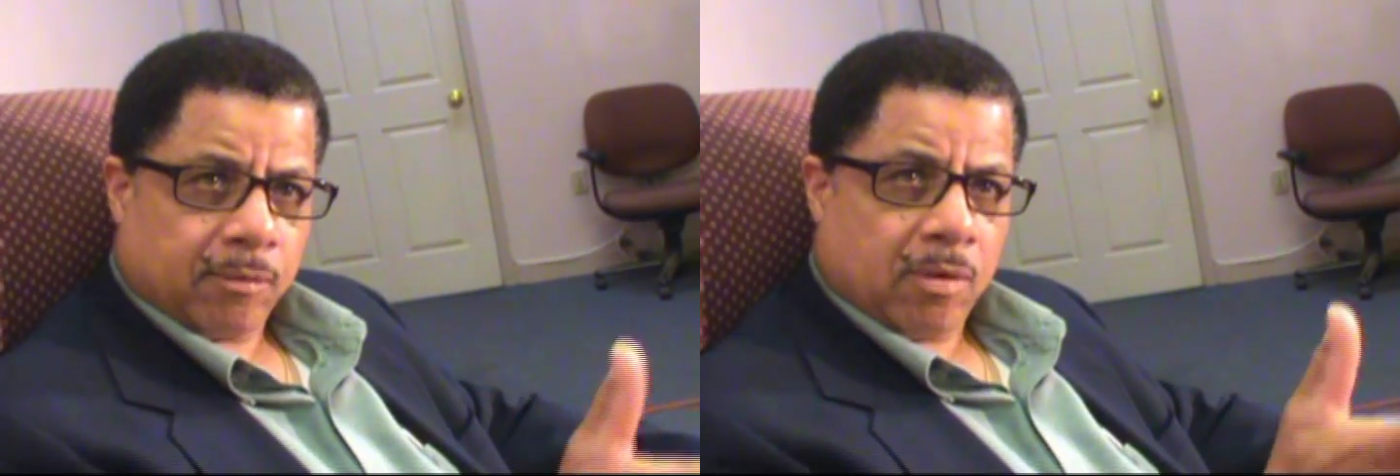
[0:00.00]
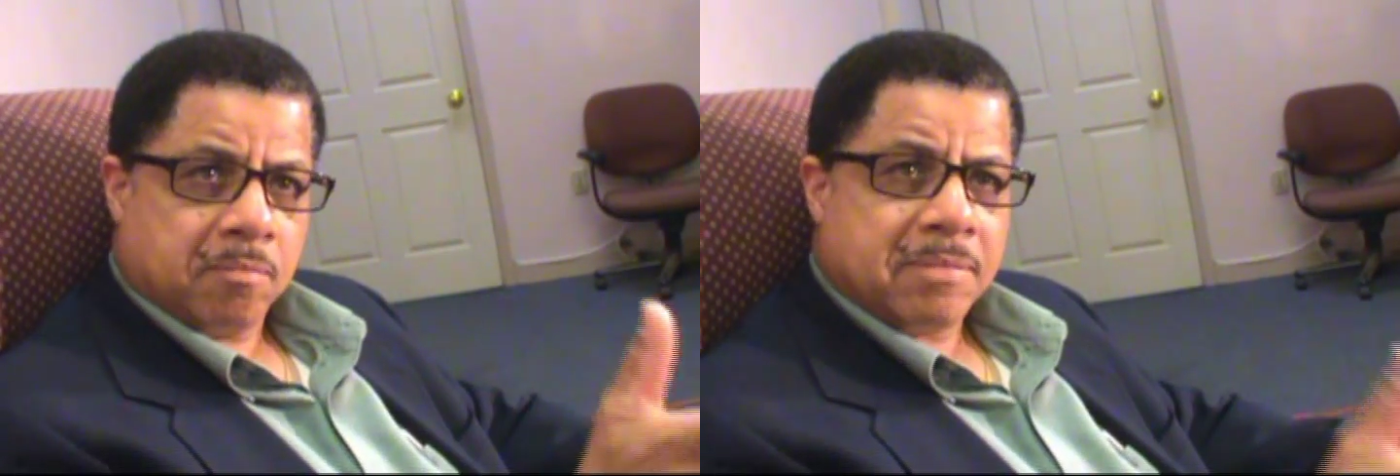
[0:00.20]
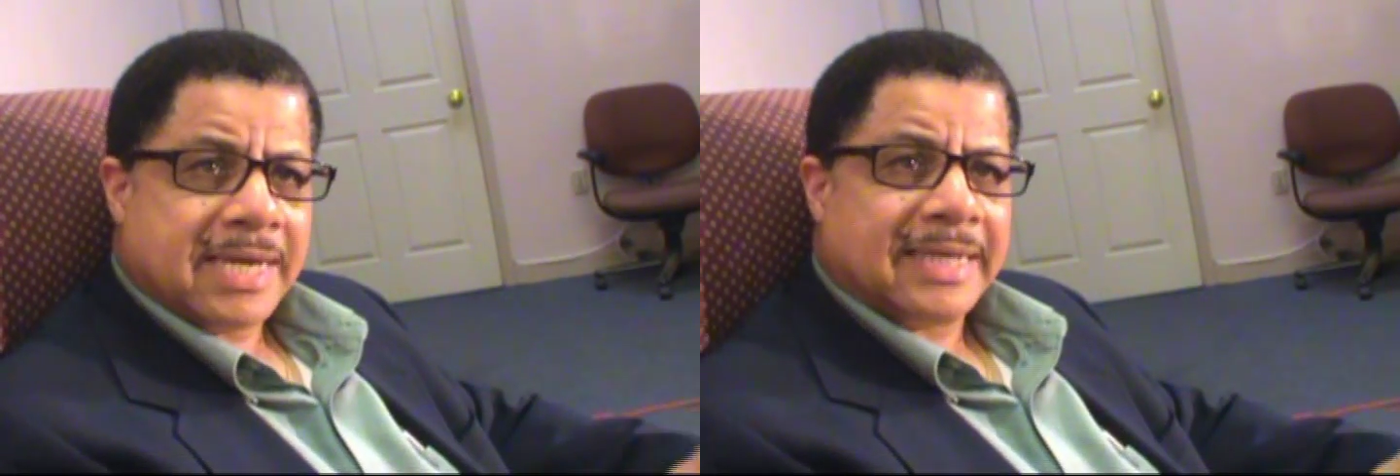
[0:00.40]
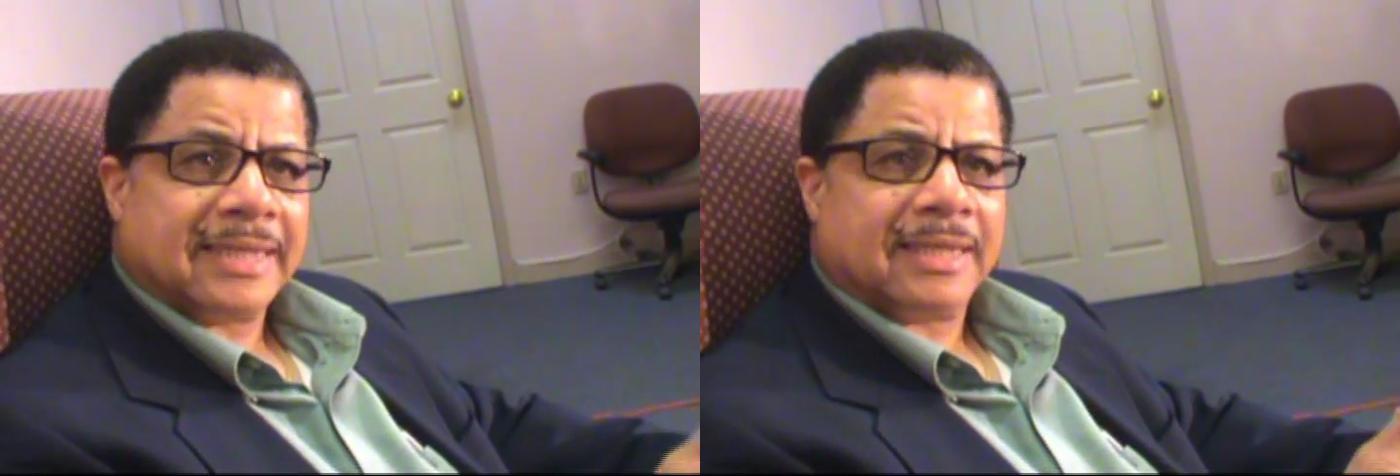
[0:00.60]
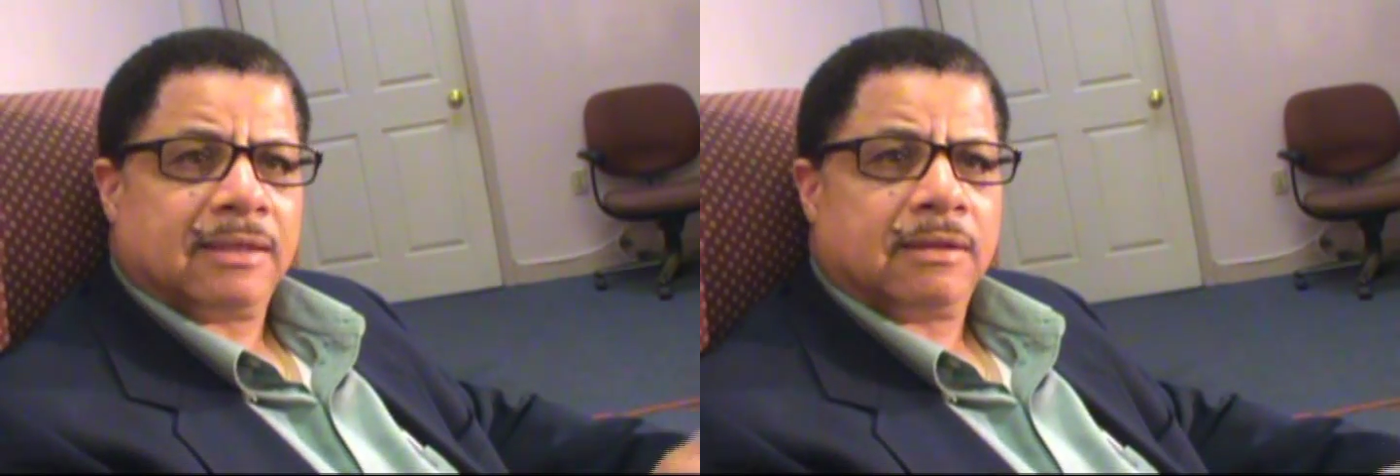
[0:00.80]
that will
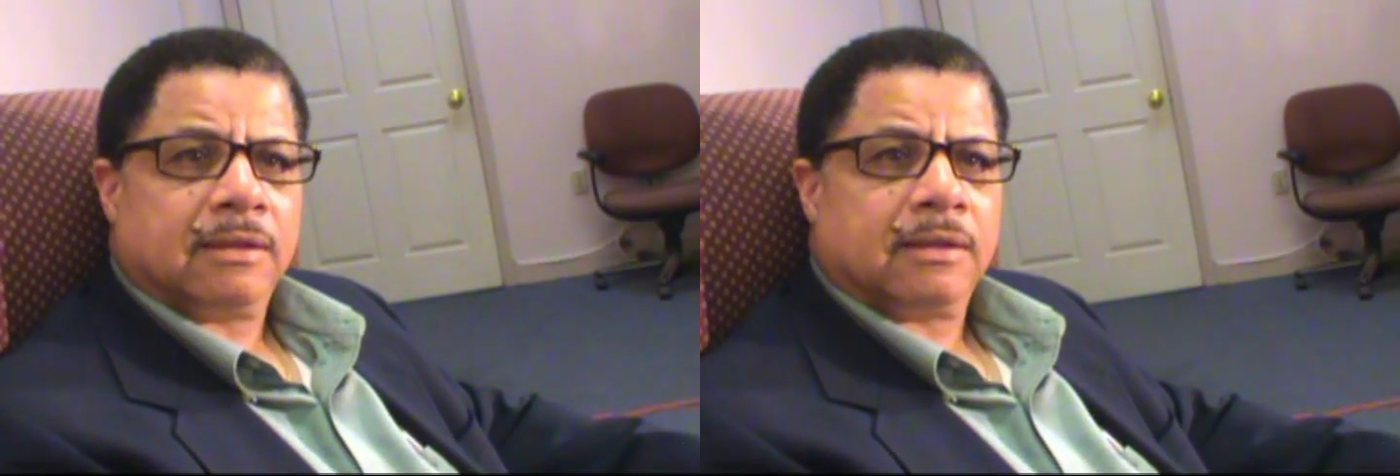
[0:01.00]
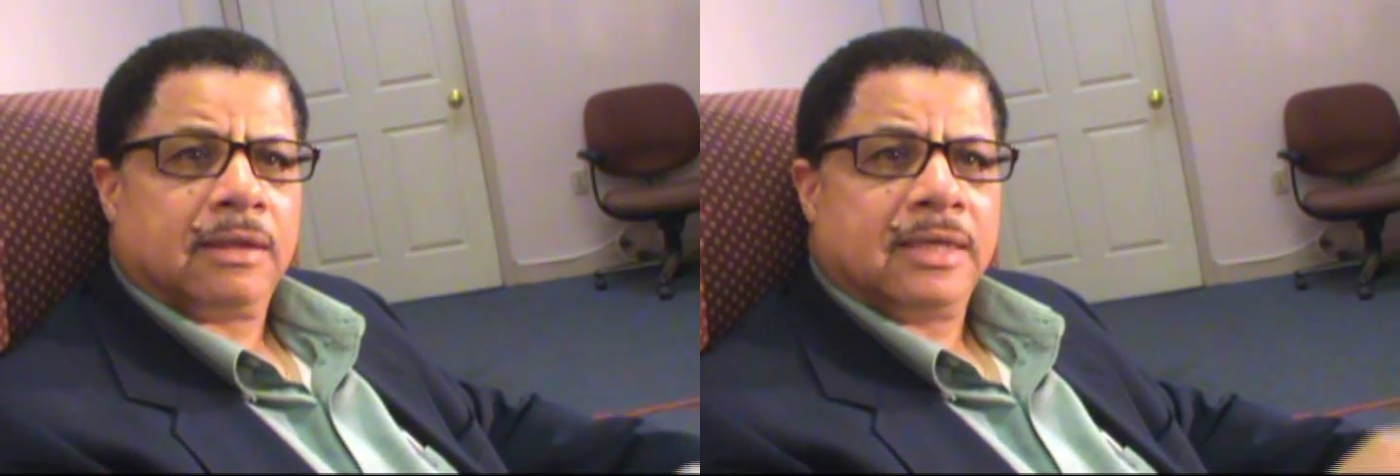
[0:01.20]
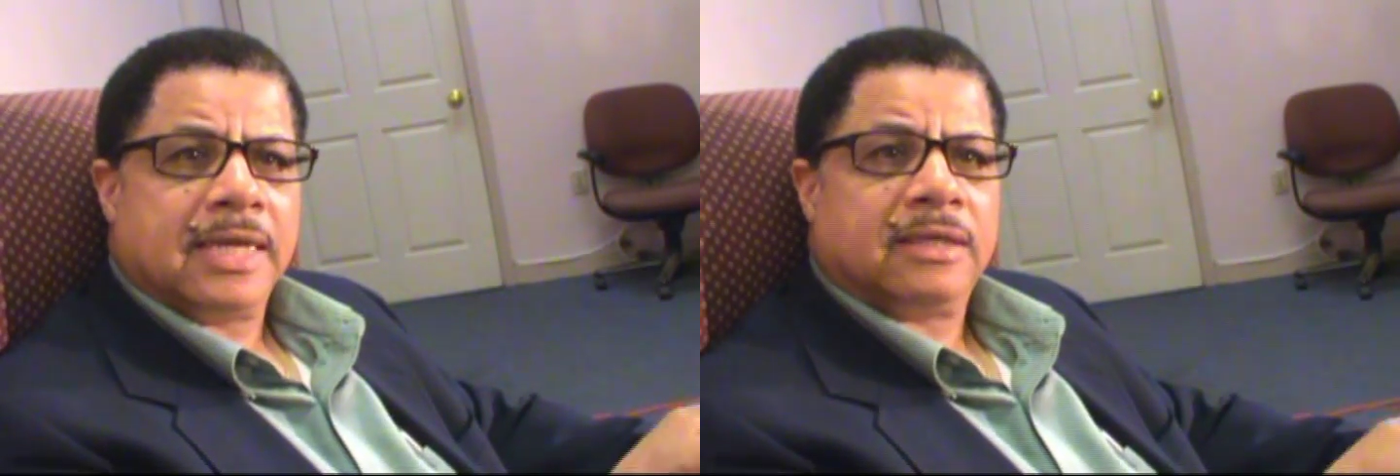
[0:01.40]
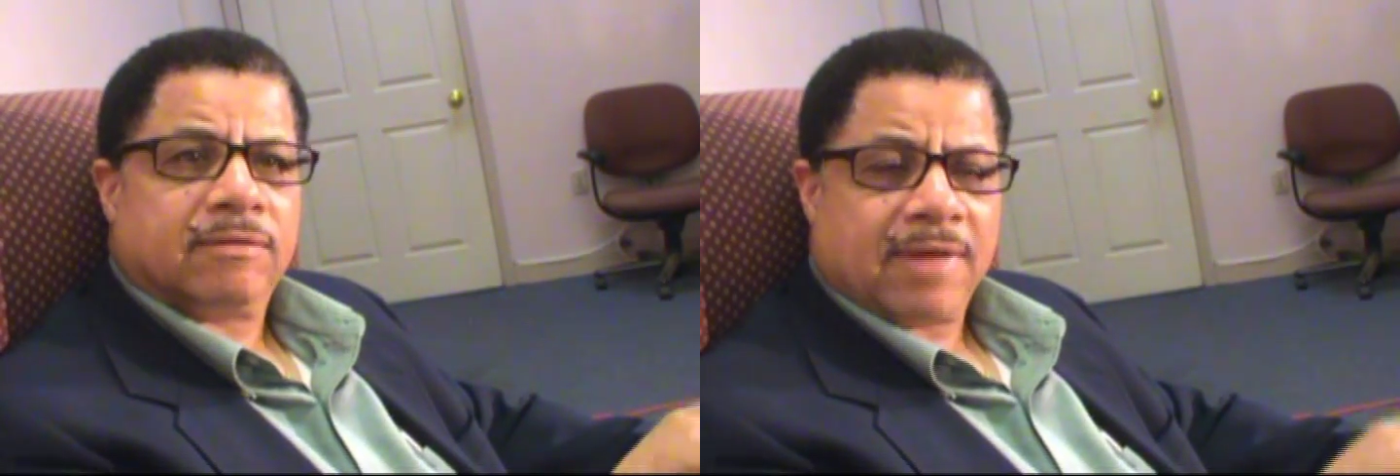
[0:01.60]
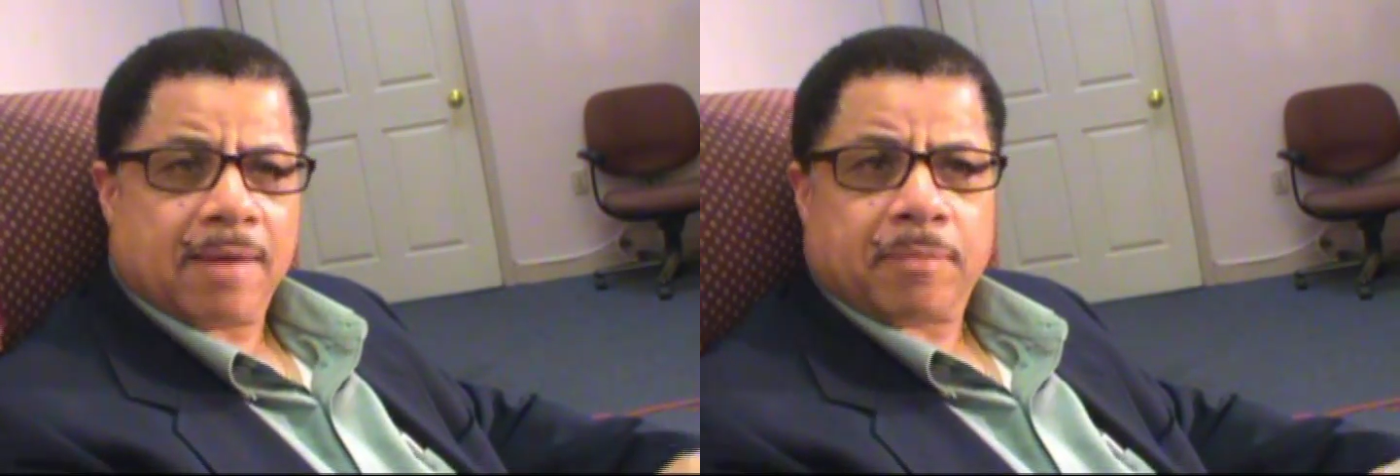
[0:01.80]
meet the needs of